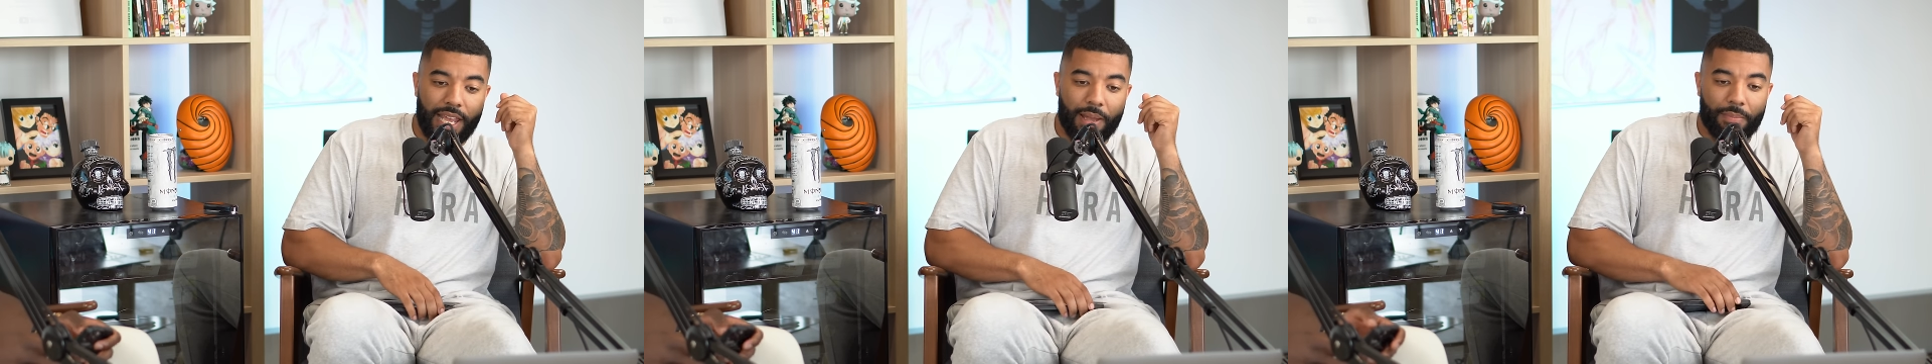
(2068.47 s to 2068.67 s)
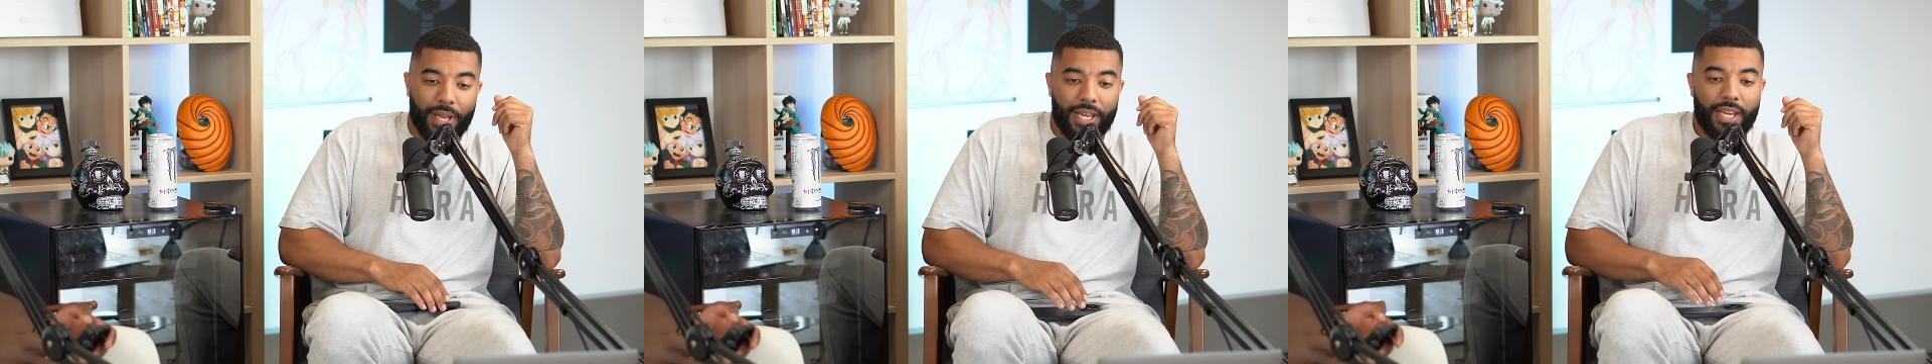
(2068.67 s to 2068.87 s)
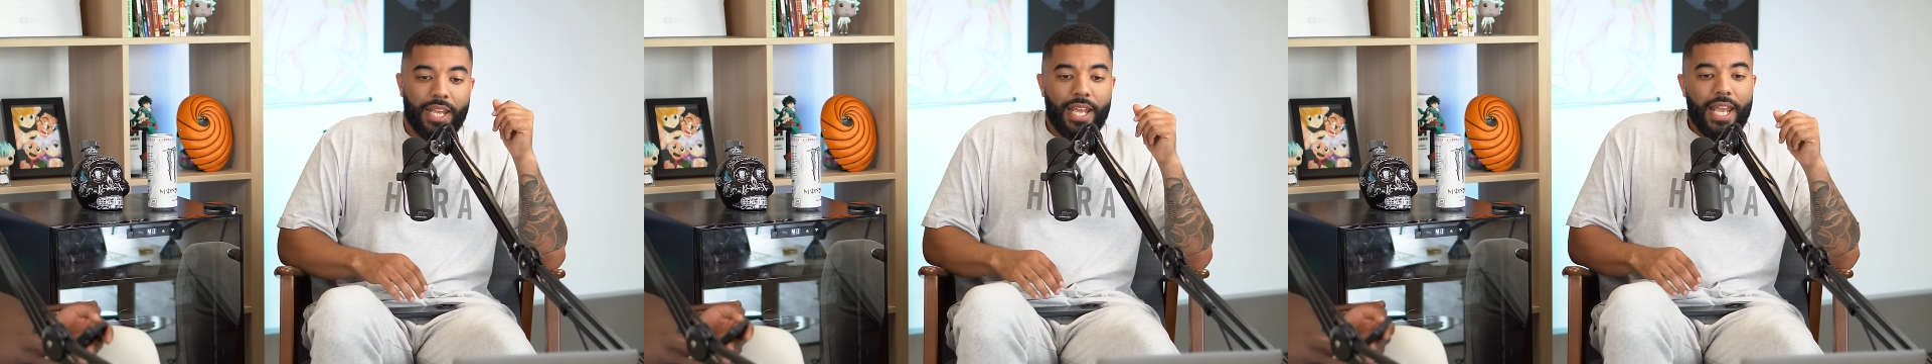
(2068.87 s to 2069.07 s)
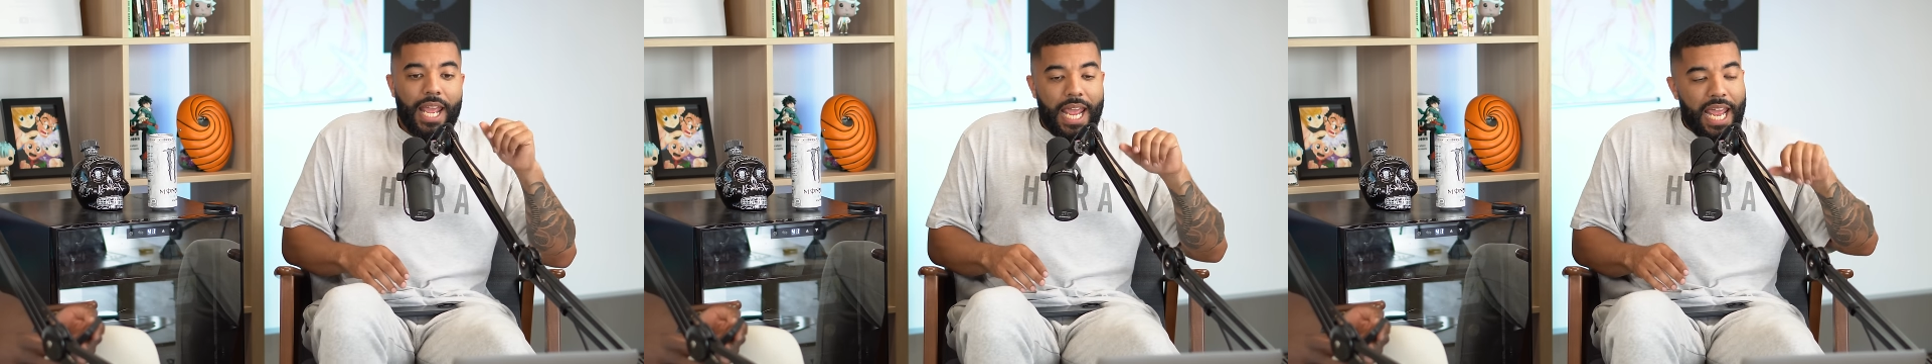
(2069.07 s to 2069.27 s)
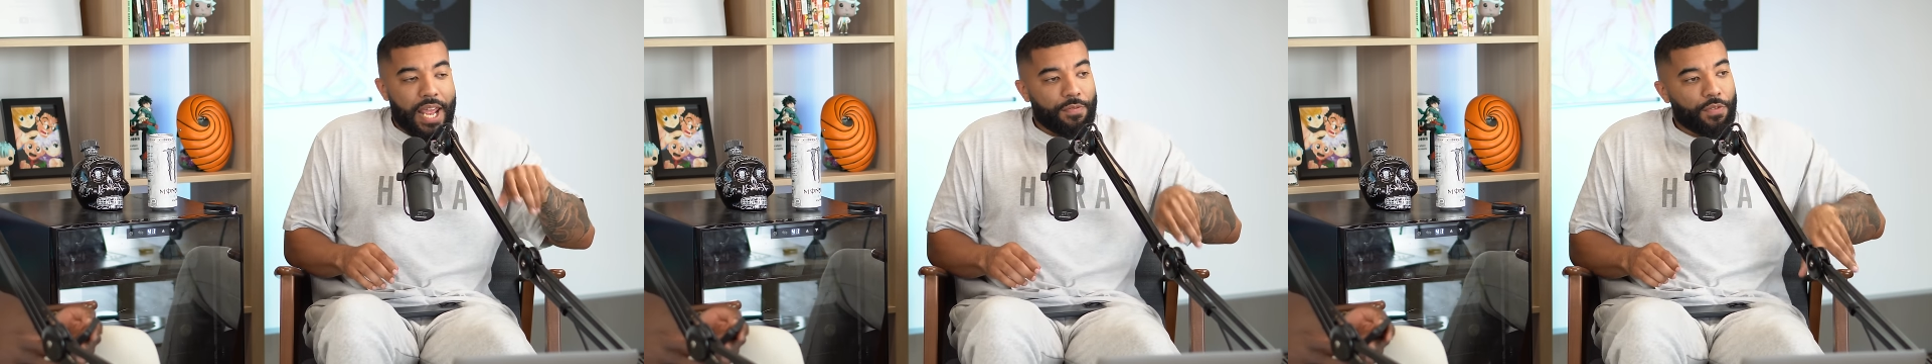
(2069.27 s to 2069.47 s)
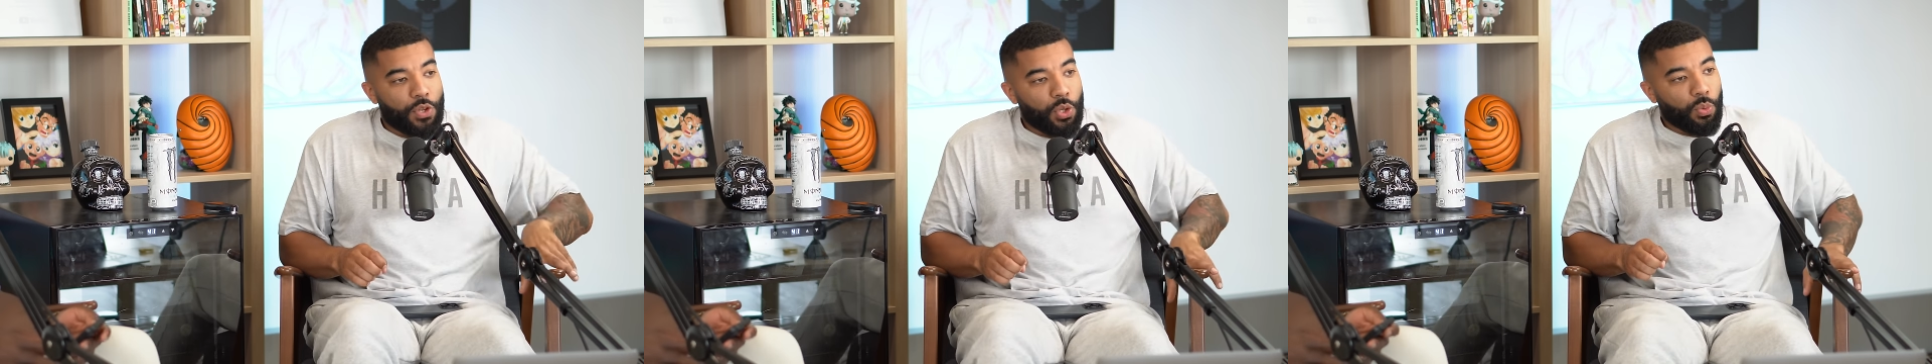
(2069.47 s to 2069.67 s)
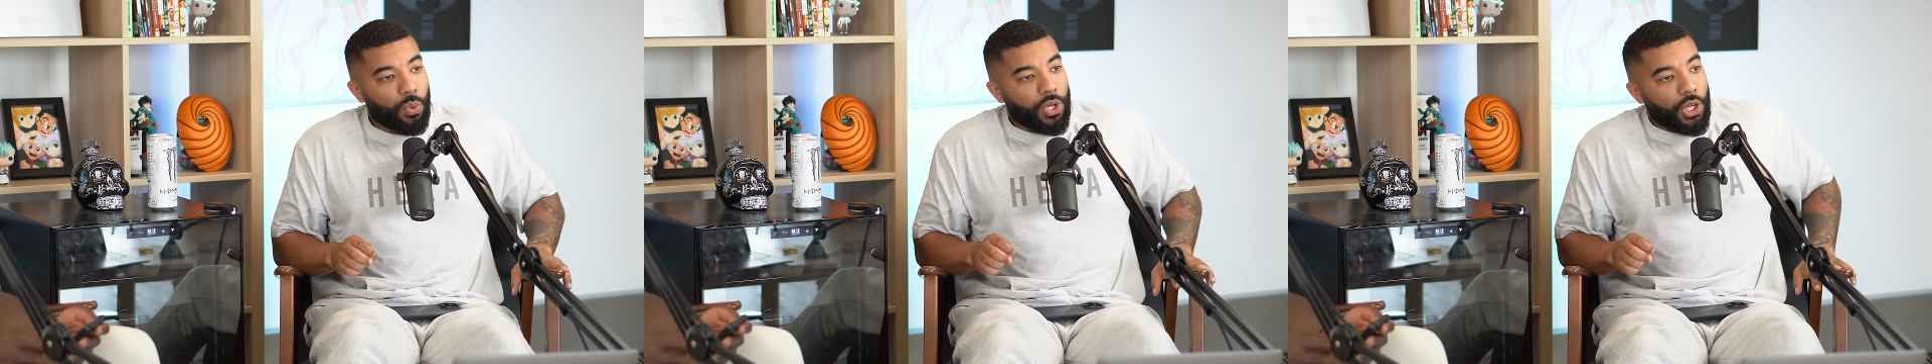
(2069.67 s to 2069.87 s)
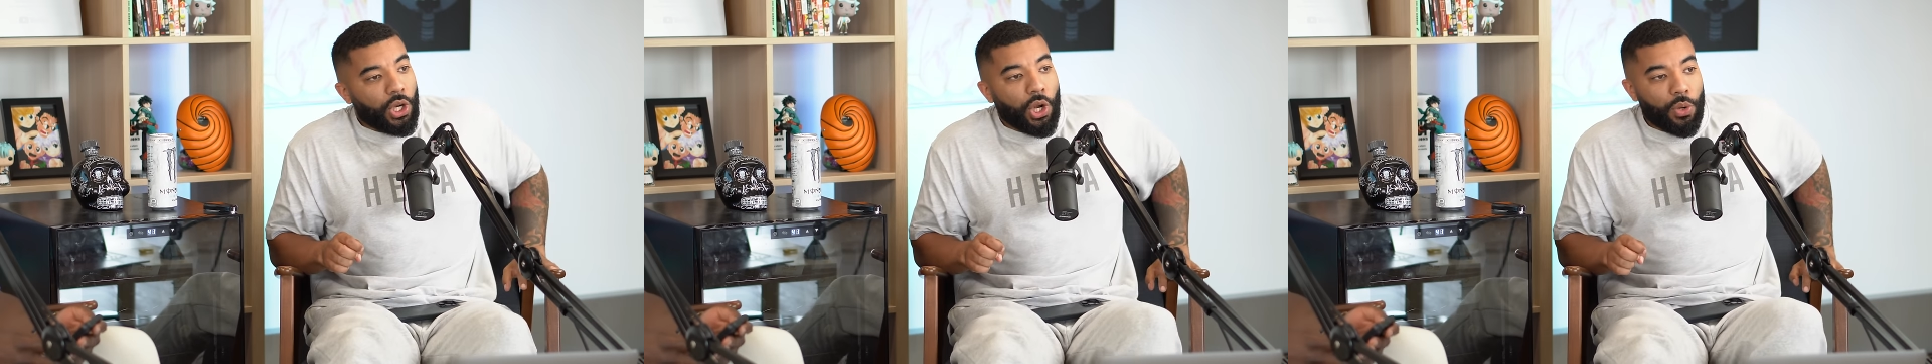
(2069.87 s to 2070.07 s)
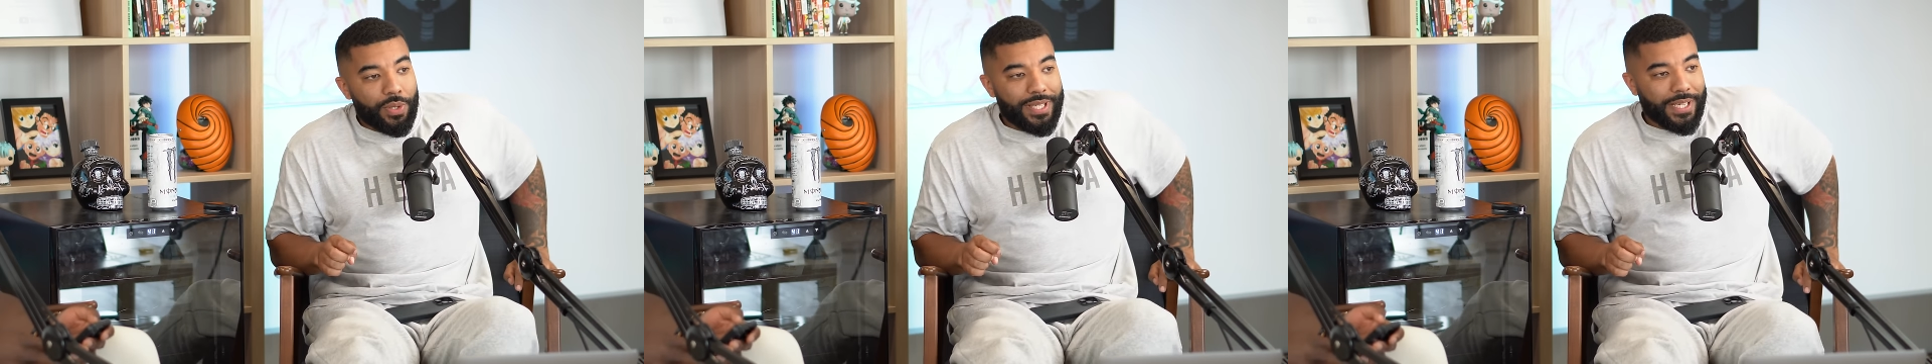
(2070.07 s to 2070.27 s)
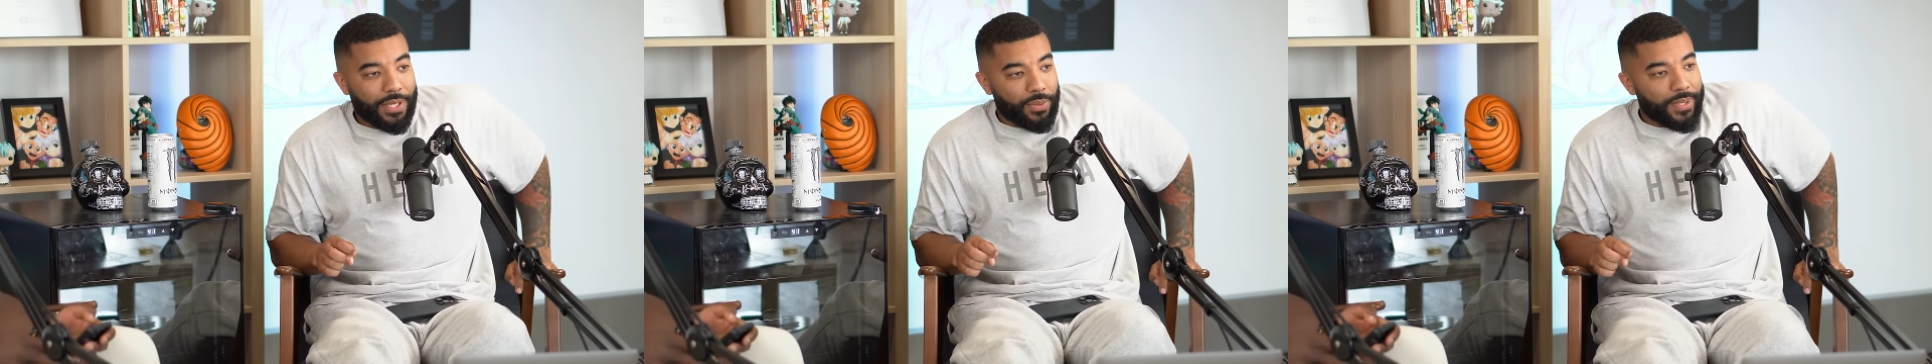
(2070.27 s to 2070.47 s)
yeah, man, if you want to
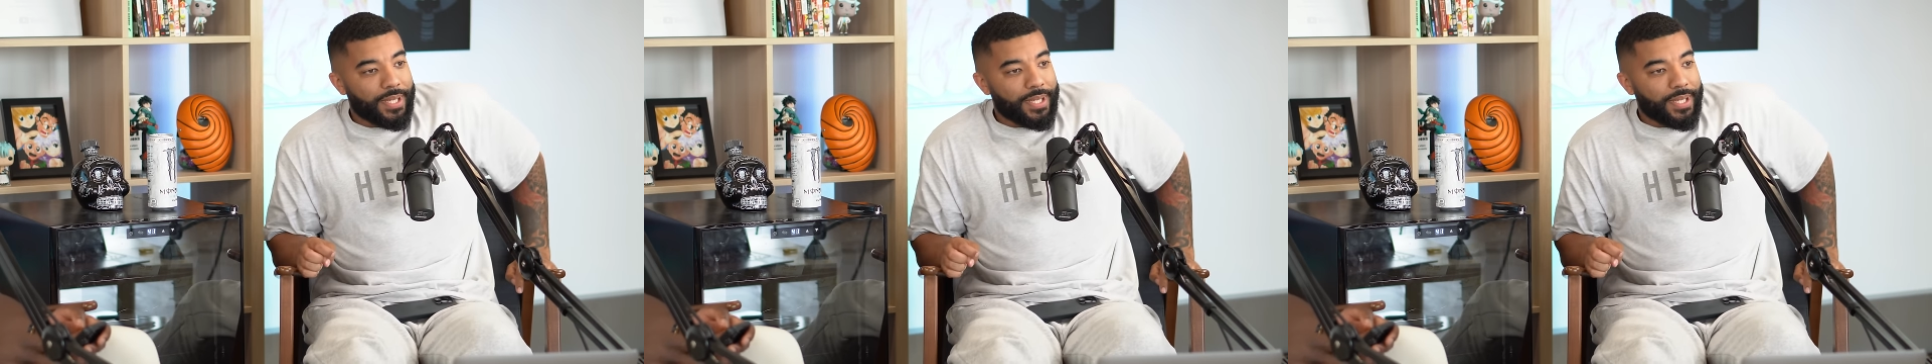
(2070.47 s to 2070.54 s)
close in on